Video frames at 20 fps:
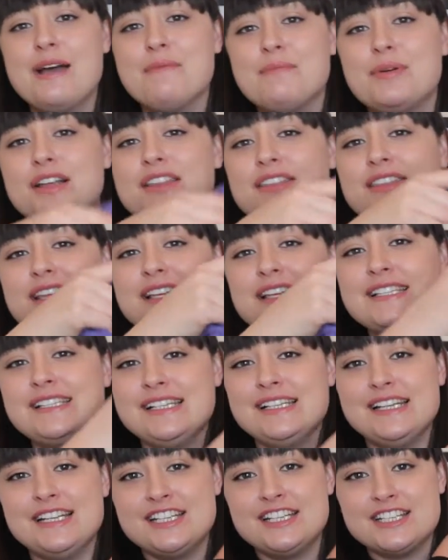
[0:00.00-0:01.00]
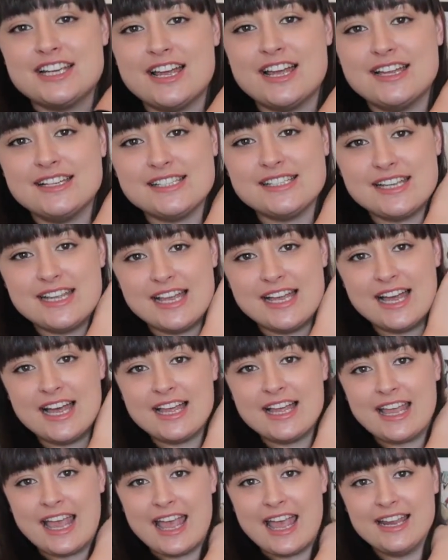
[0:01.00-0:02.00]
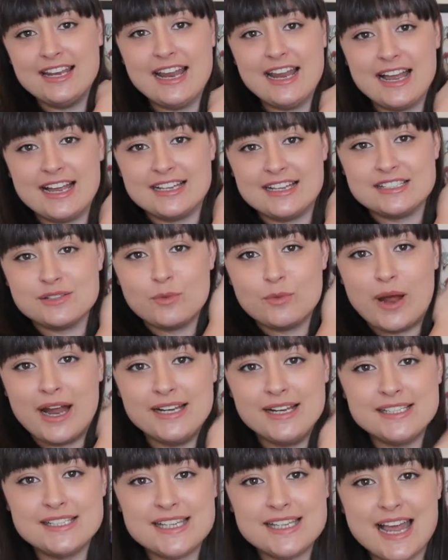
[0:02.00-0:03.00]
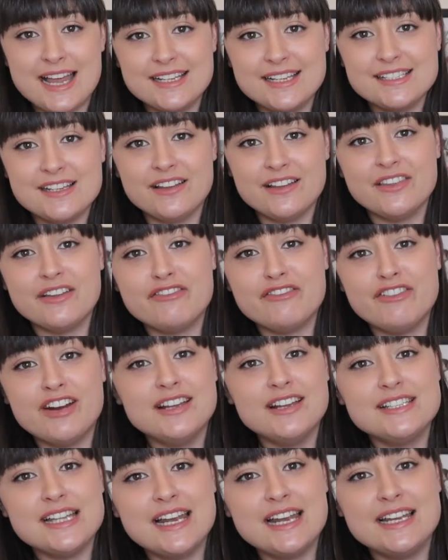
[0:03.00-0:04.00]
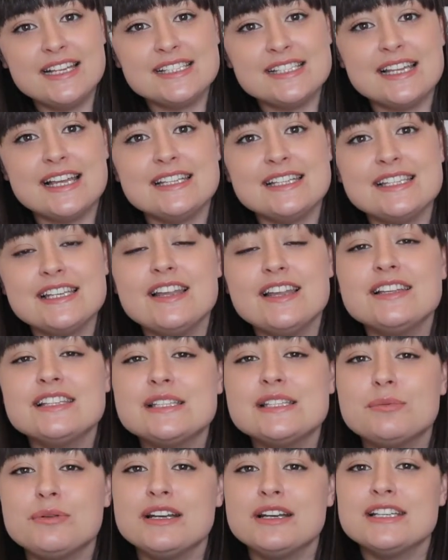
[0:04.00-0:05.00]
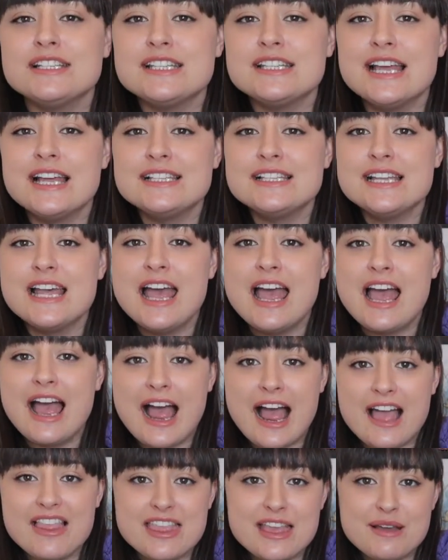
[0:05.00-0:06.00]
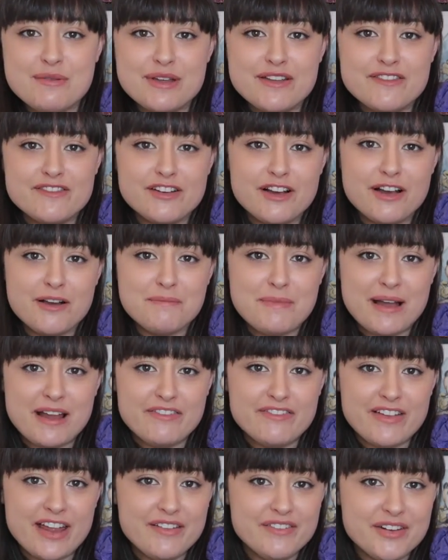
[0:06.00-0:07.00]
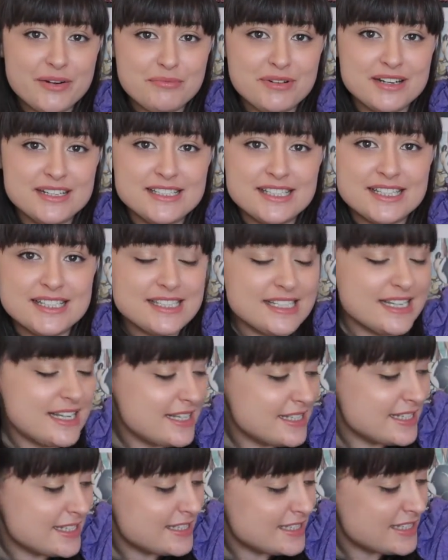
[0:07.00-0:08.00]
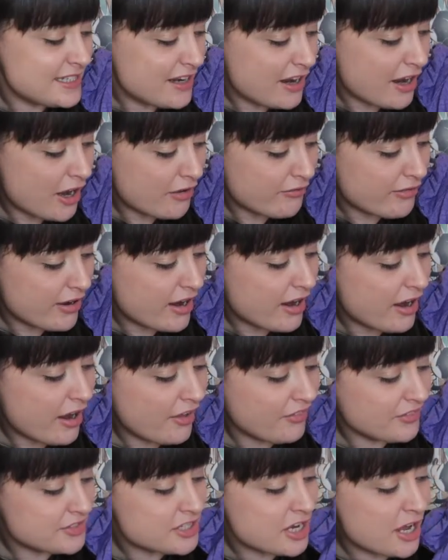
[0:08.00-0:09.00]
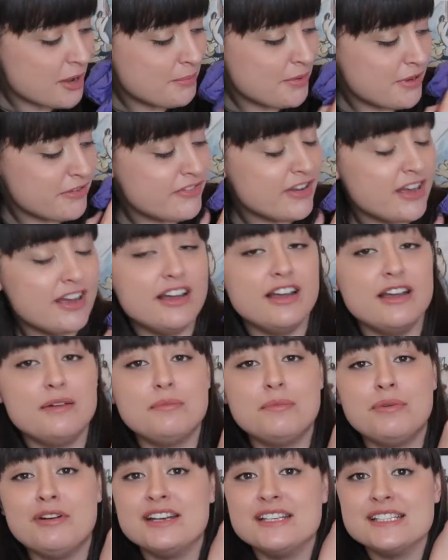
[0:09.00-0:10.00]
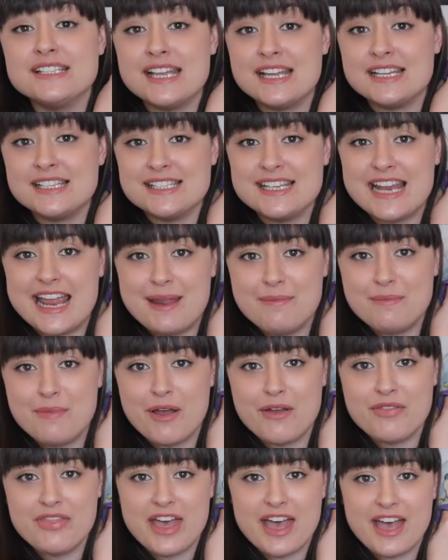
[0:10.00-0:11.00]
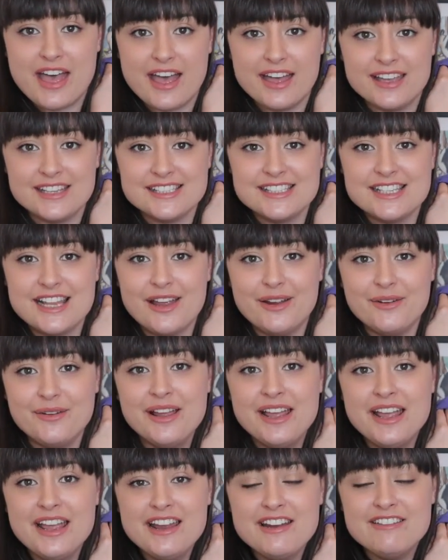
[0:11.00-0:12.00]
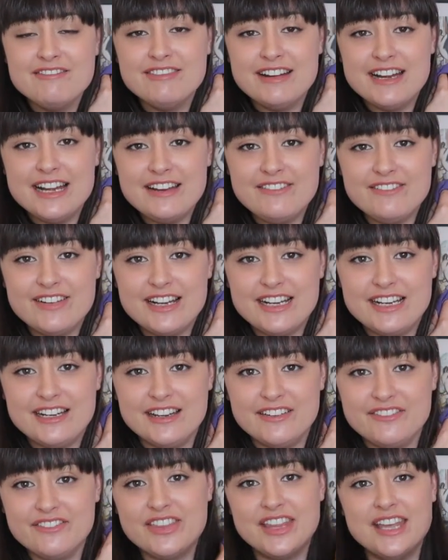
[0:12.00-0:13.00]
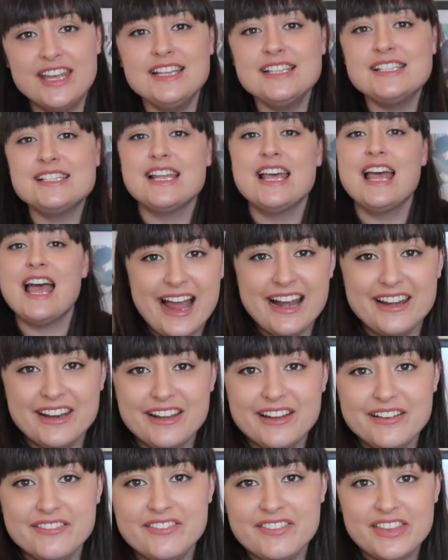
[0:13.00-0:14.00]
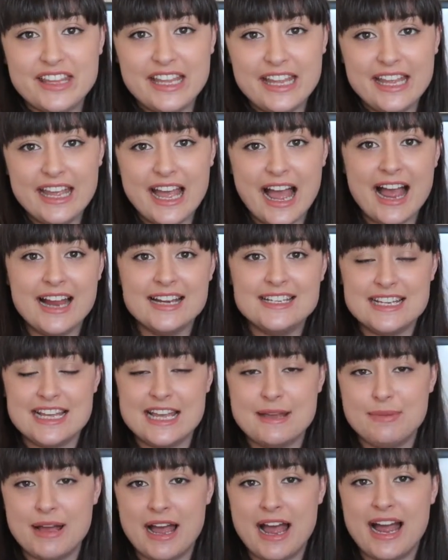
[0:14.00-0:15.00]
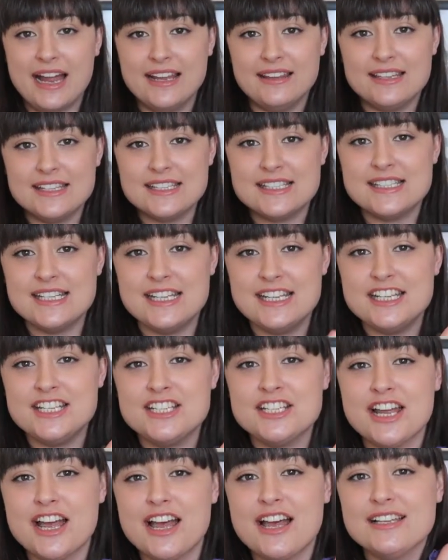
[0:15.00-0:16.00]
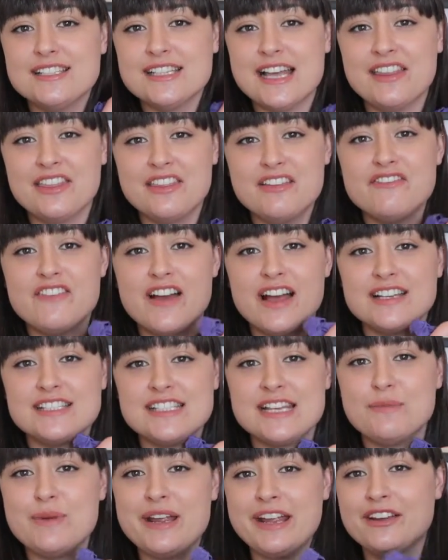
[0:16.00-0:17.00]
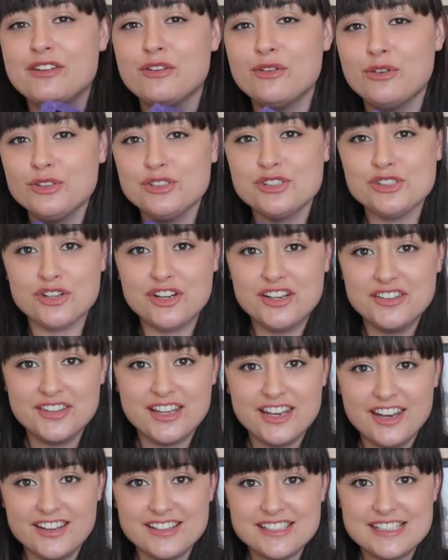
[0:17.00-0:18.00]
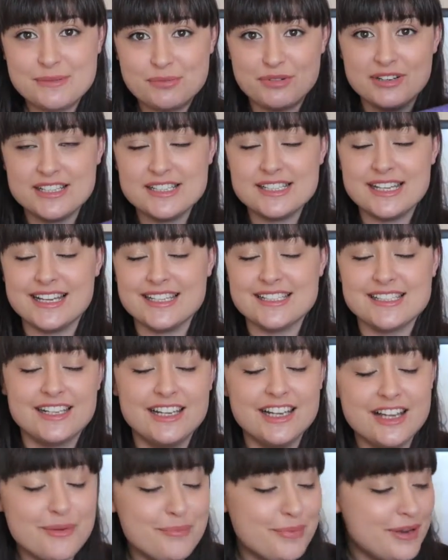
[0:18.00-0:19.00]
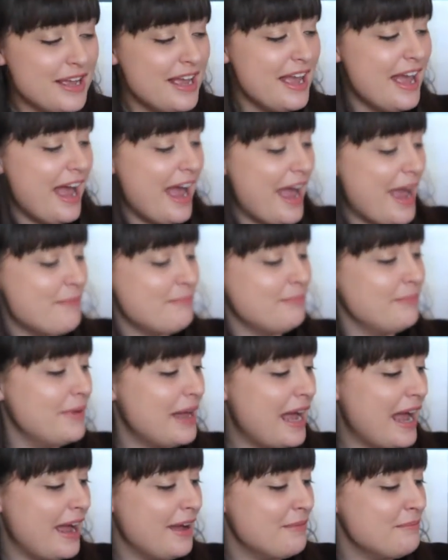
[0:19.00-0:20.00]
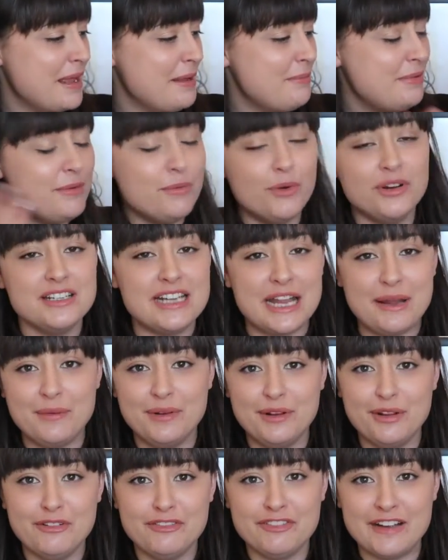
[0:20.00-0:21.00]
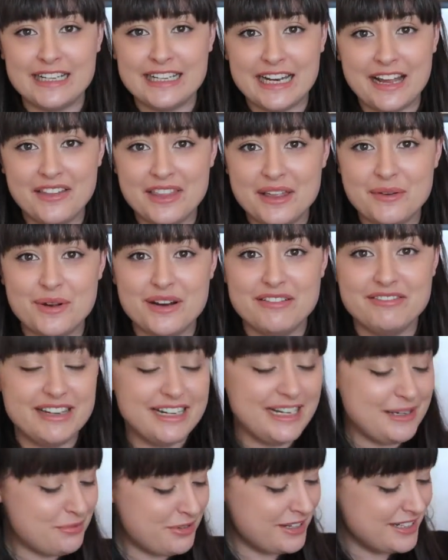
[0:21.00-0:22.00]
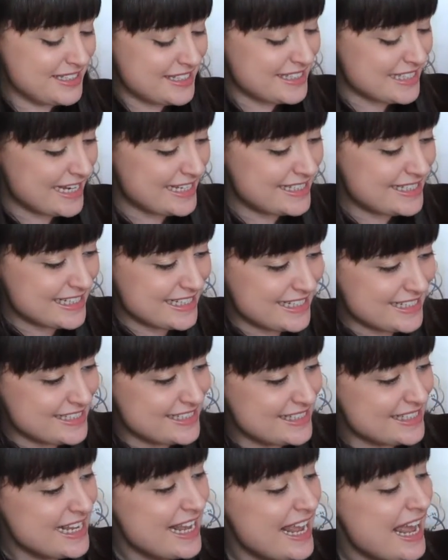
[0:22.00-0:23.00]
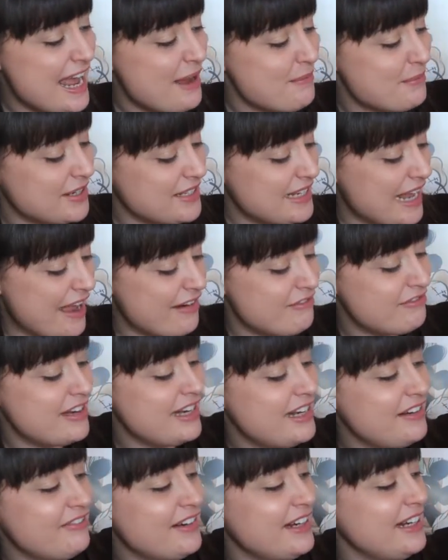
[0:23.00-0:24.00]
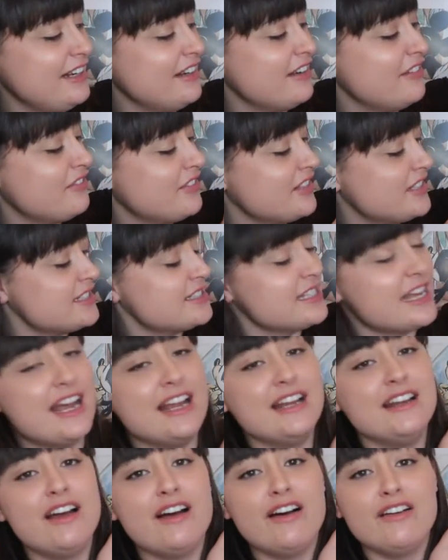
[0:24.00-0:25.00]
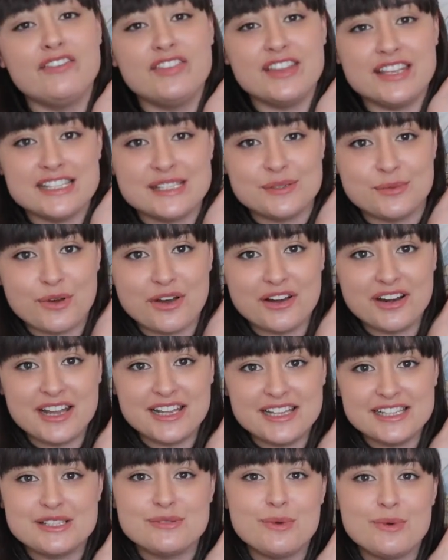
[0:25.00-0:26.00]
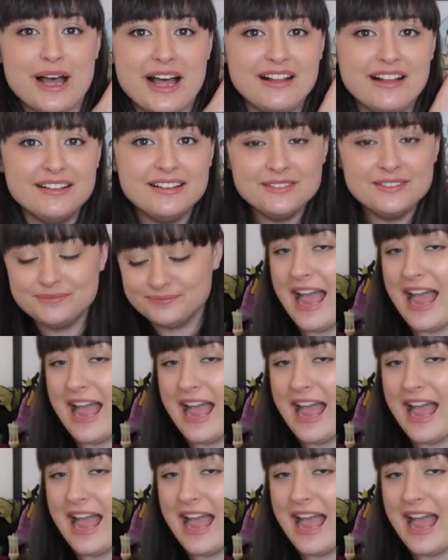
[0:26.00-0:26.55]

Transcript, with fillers: But this t-shirt again has white text on the front and it says lost princess and then we've got my favorite princess's tiara on top of her princess name there so really really love this i love the idea behind this t-shirt and the fact that we can all join the lost princess club um maybe one day we'll all find out that we're really princesses but yeah really really love the design of this one as well